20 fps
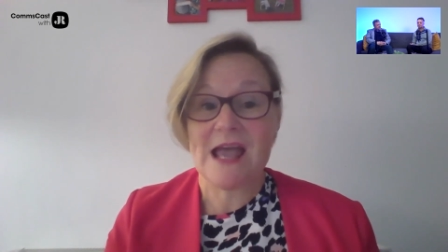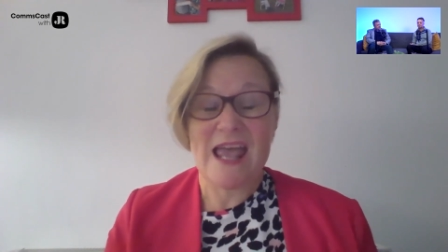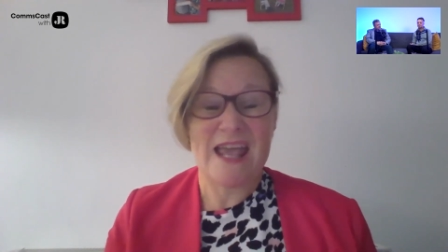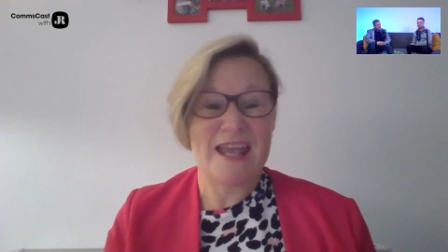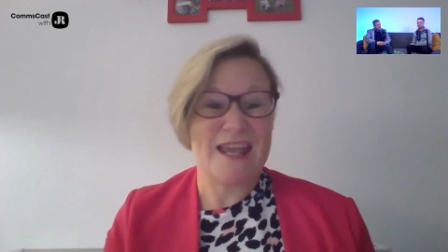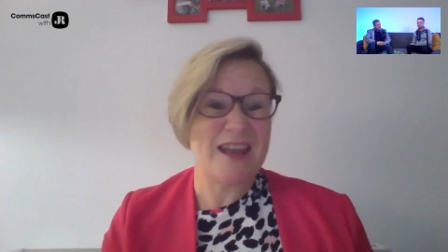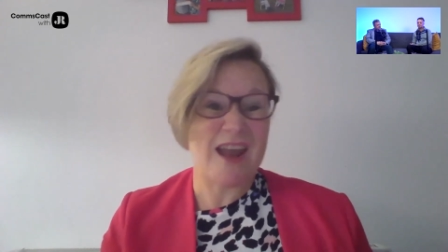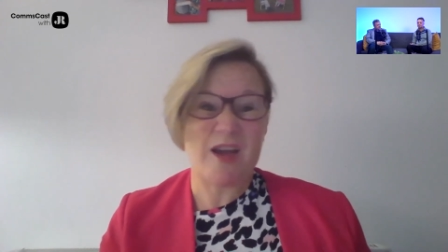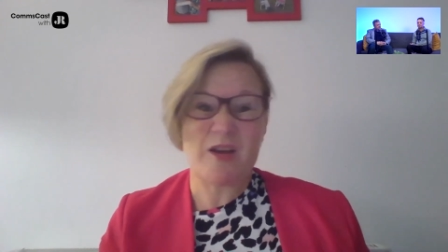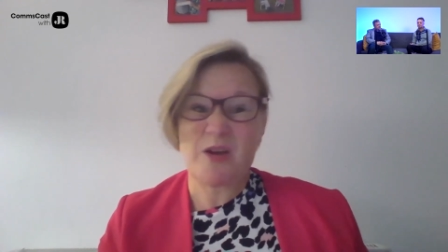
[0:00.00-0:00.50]

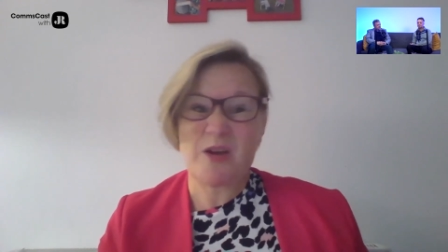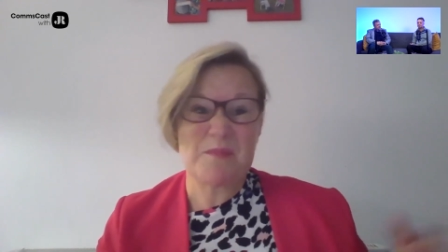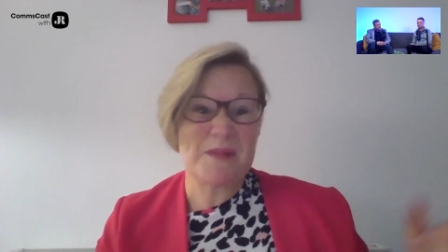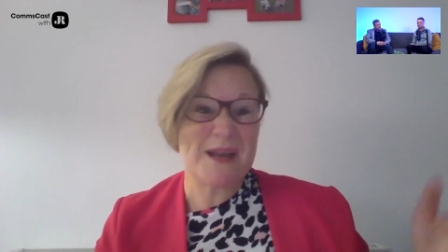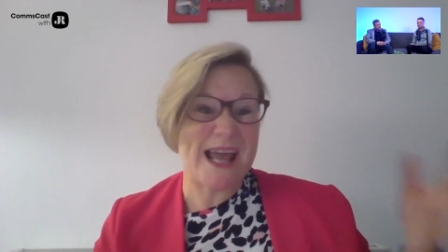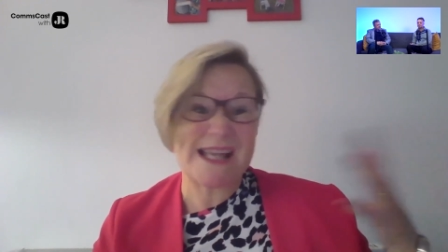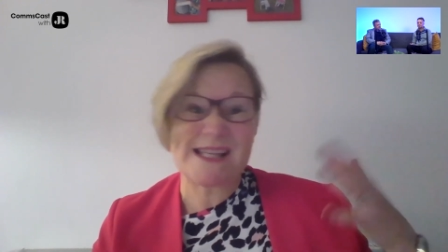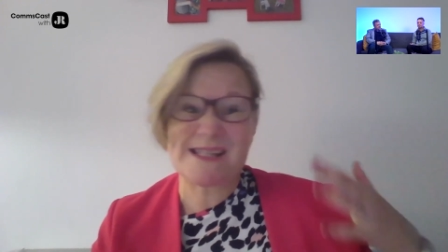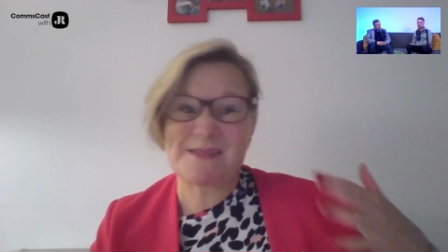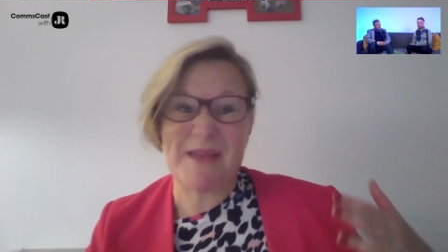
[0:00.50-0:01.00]
You know, come and
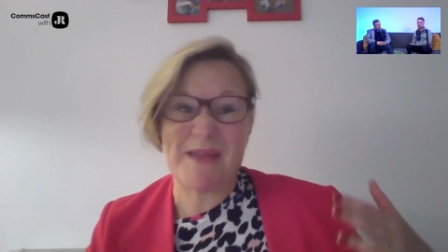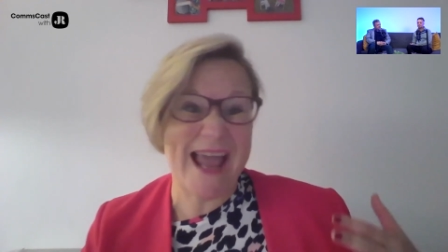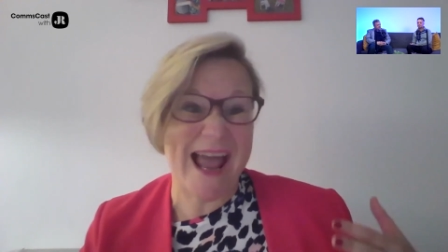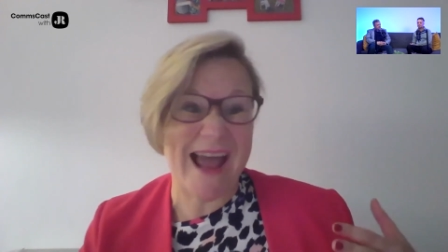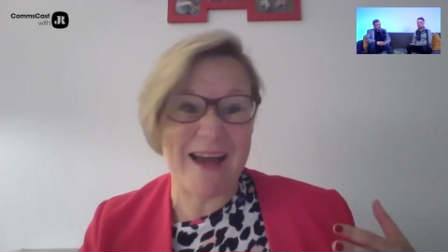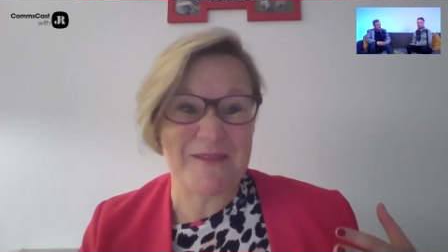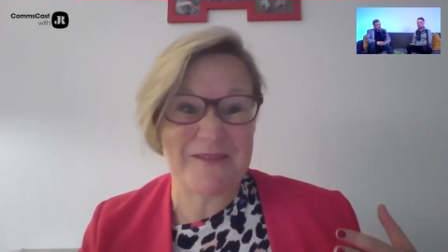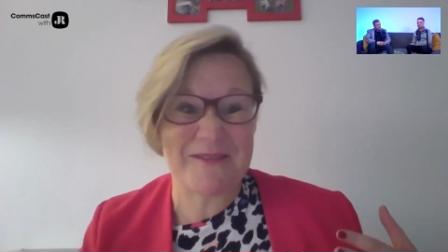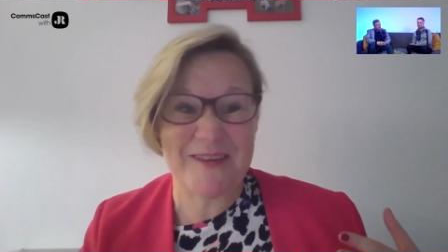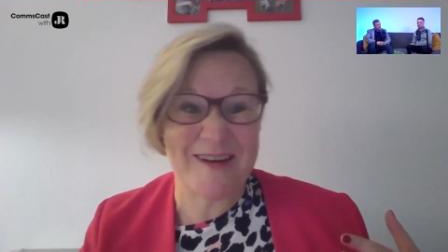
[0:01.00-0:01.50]
ask me
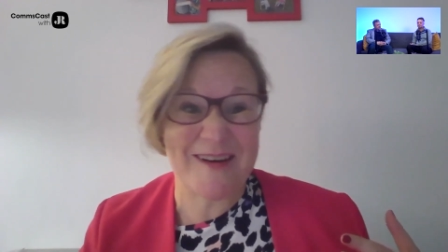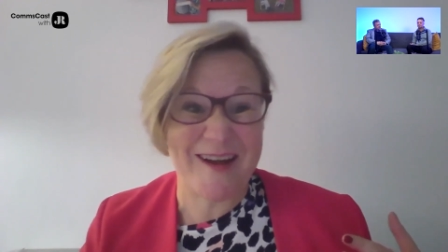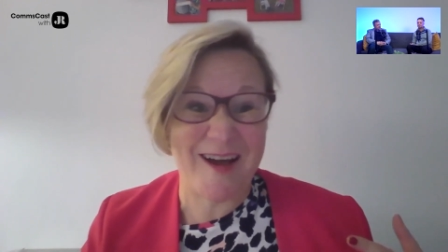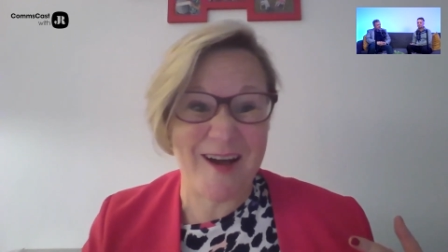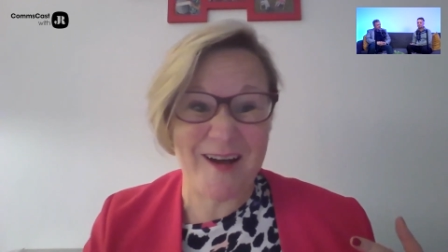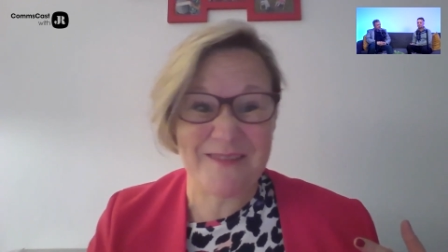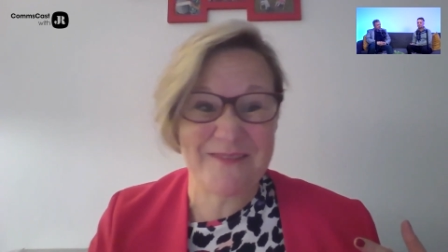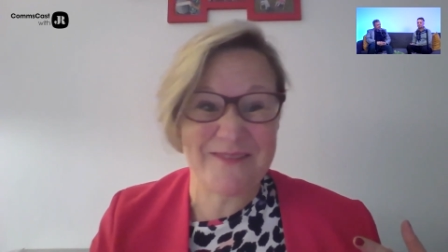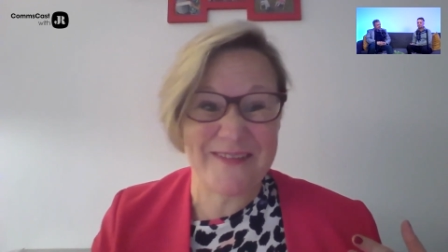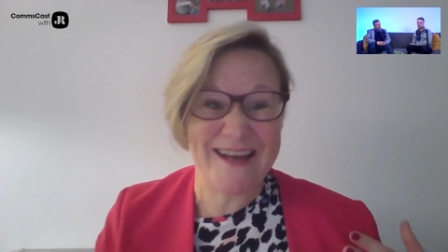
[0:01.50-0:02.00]
out for a
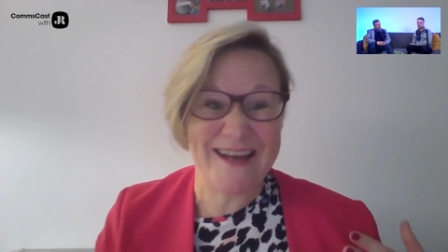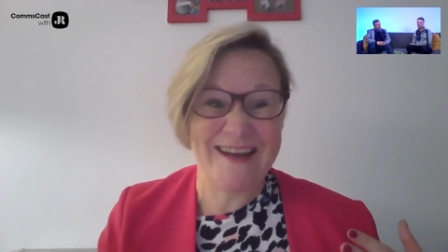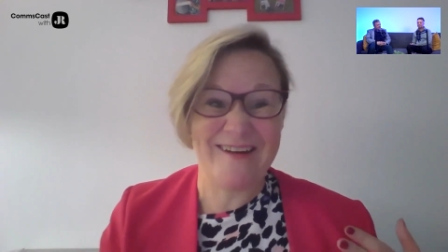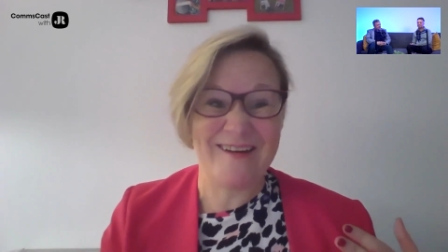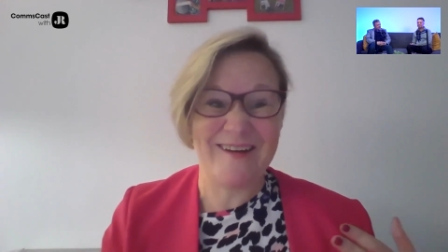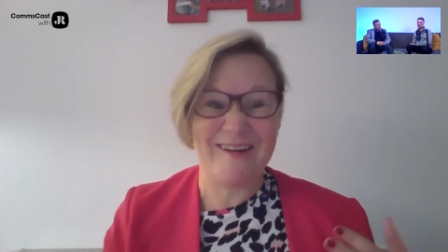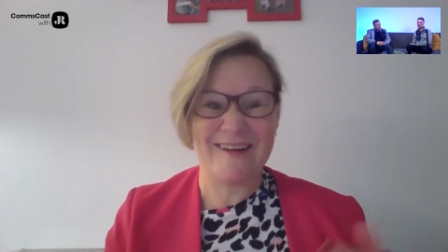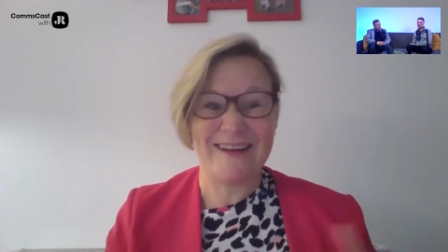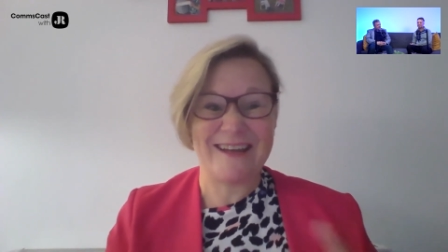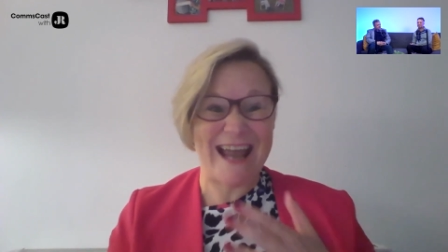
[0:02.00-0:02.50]
coffee,
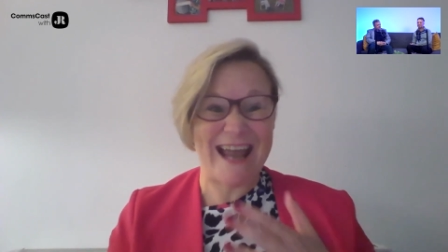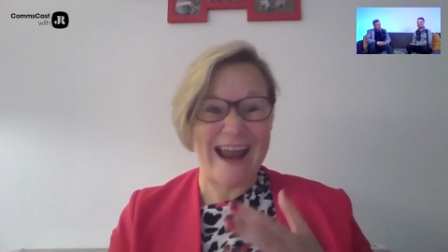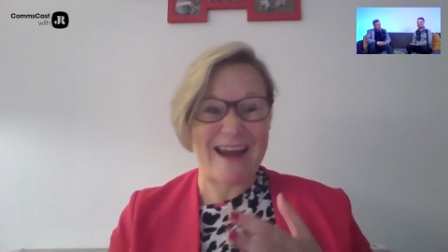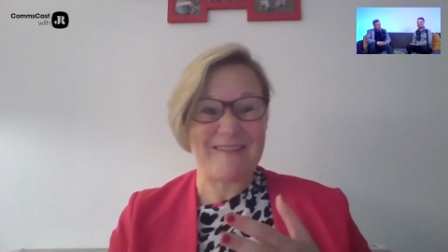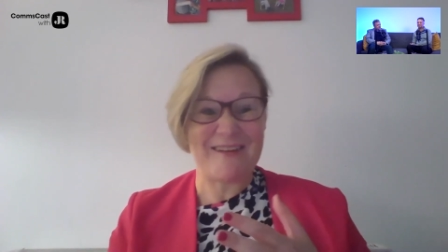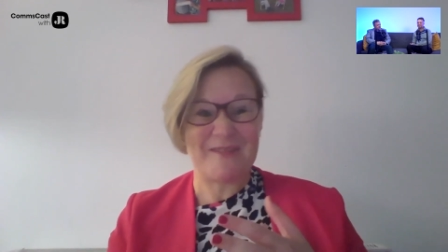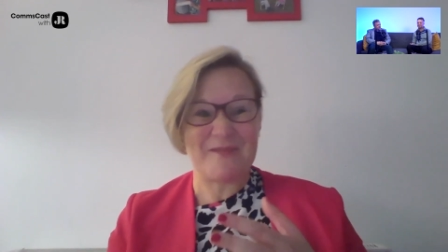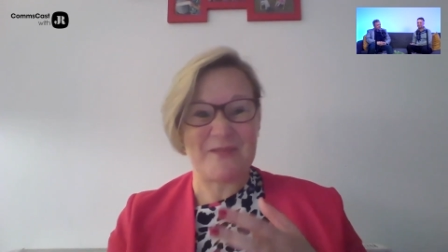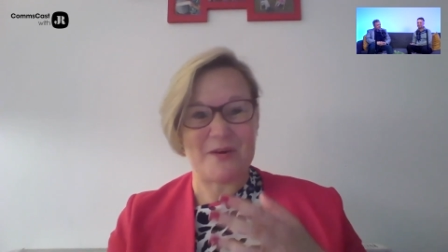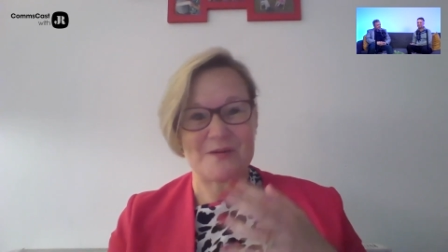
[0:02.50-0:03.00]
or
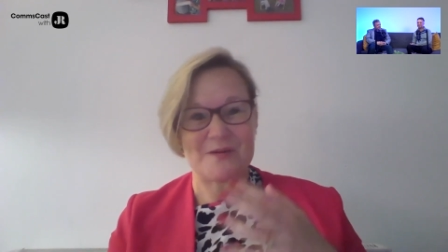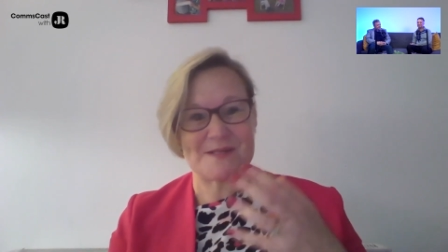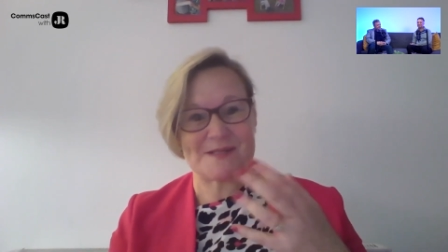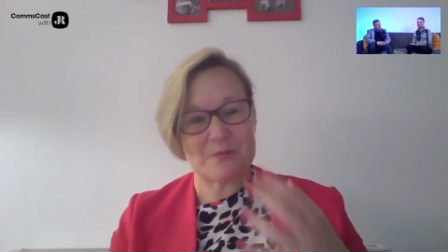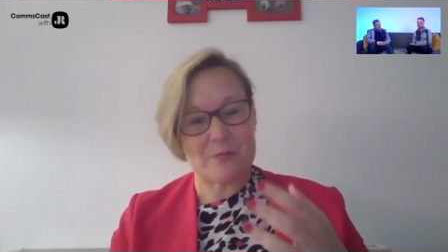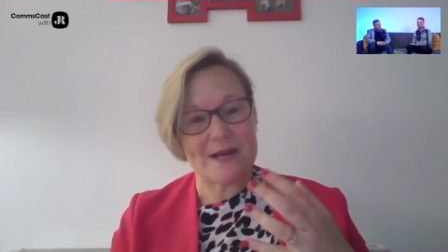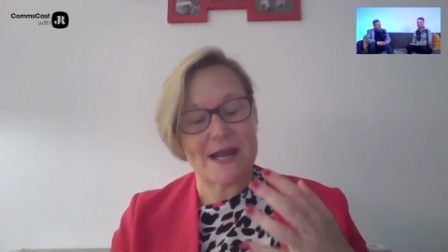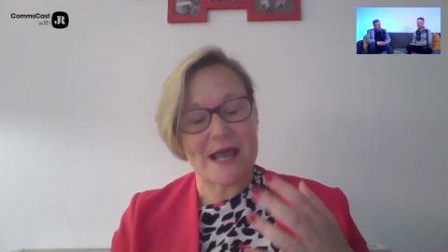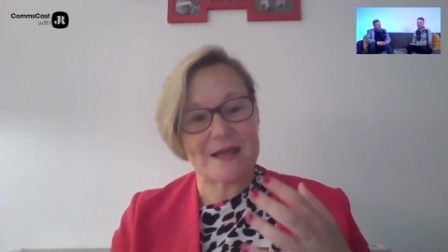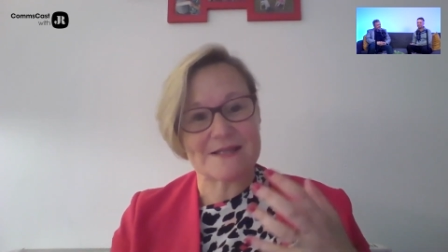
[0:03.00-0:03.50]
Gareth, or
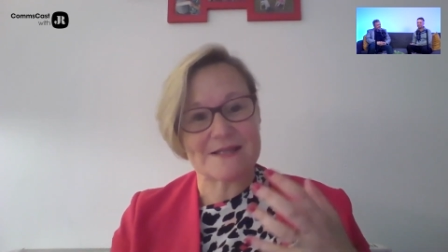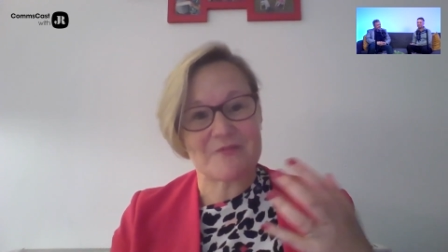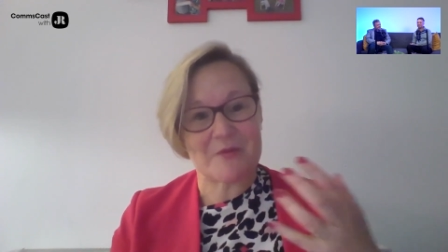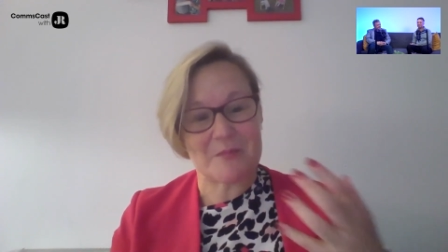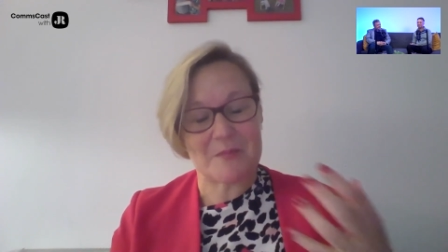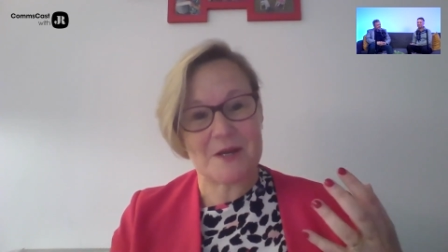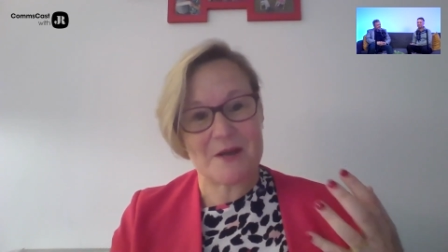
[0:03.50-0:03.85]
someone else from